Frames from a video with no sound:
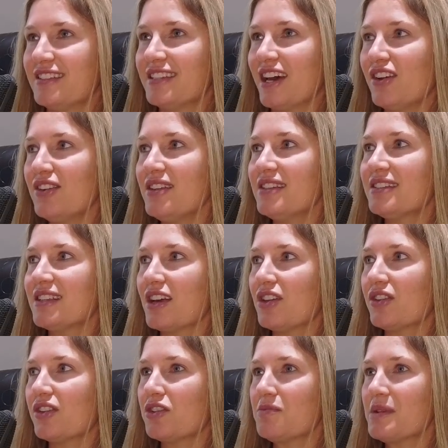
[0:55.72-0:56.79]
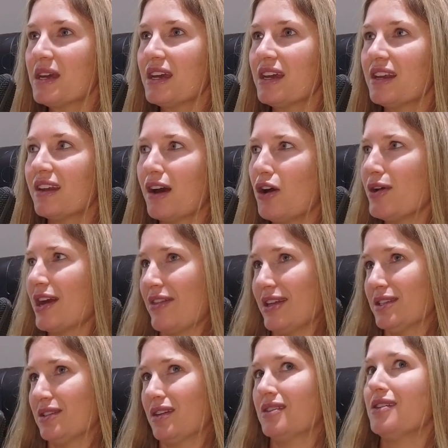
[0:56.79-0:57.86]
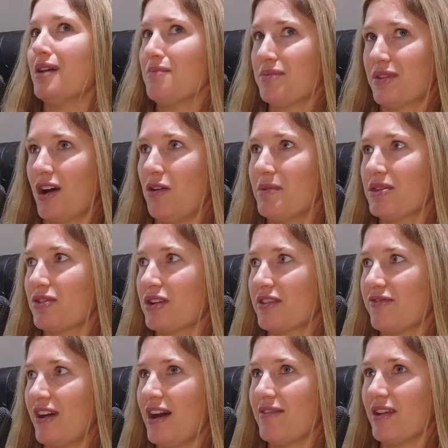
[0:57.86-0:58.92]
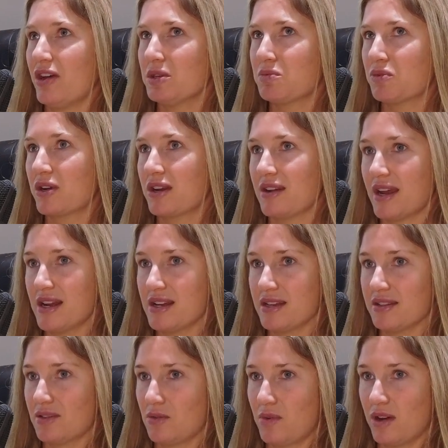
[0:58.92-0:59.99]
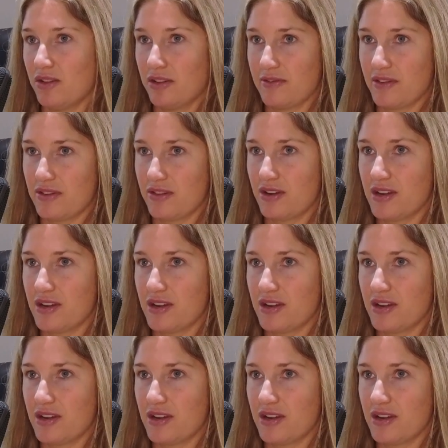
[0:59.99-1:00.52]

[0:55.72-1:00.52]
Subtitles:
Tell us a little bit. Oh yeah, that's because I'll be 35 and I was born in 90, so well over 30